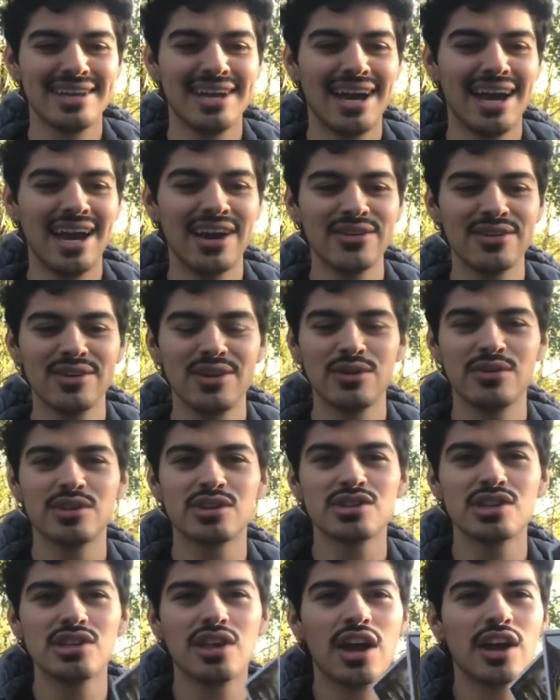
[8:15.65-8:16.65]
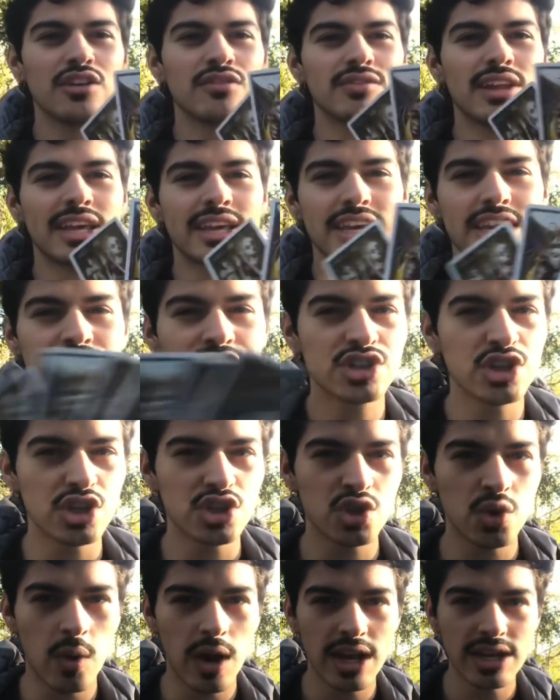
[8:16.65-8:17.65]
I don't know. There's a lot of like
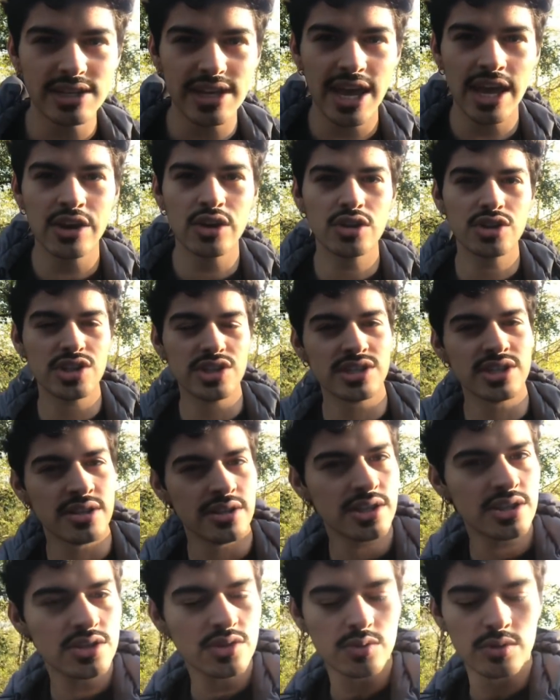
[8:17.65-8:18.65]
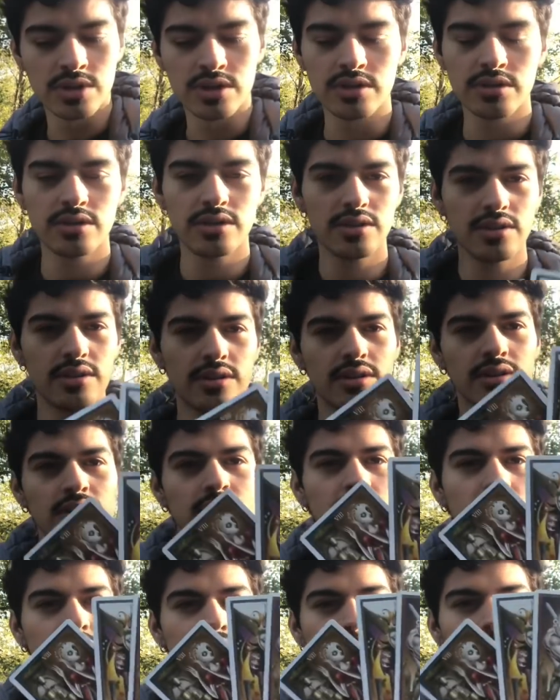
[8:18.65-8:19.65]
intertwined energies in this one.
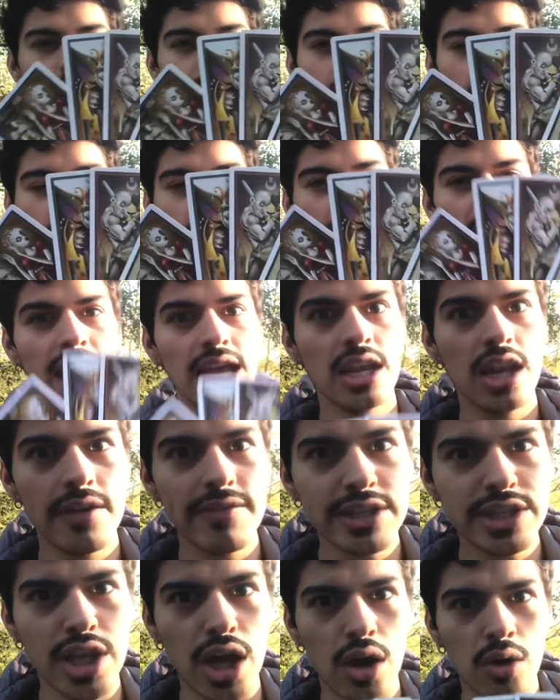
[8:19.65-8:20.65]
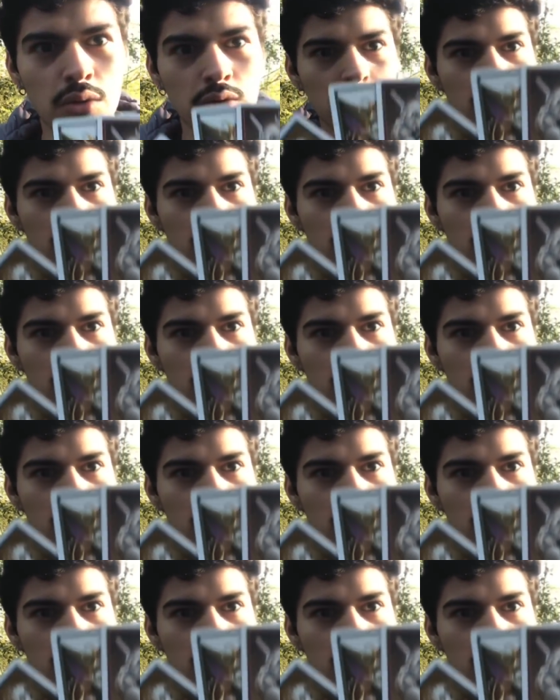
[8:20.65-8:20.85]
I love it though.